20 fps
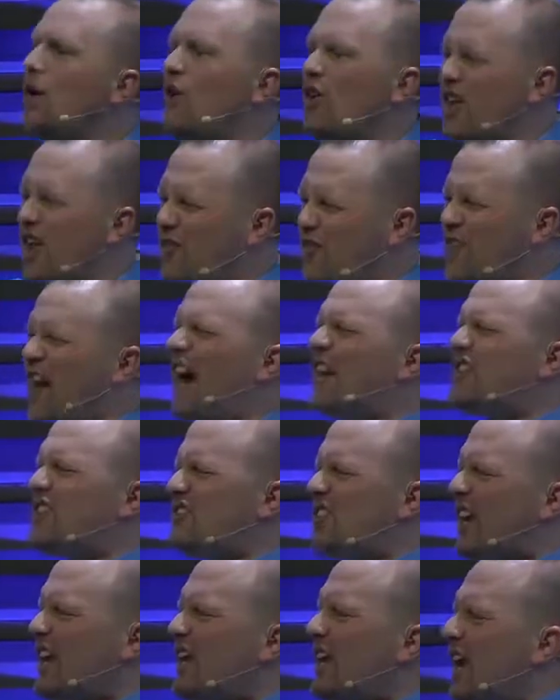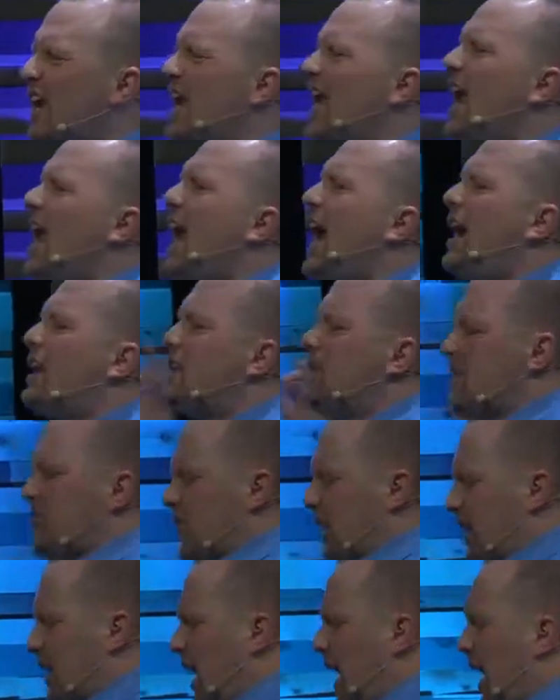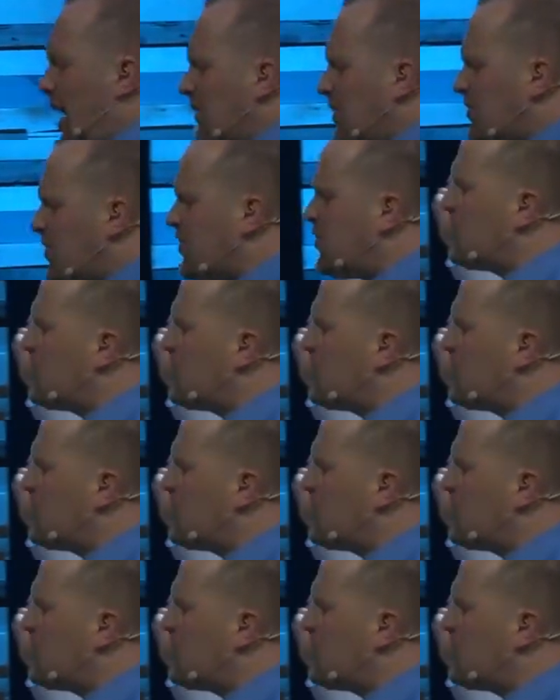You have God Sunday and you say, God, this is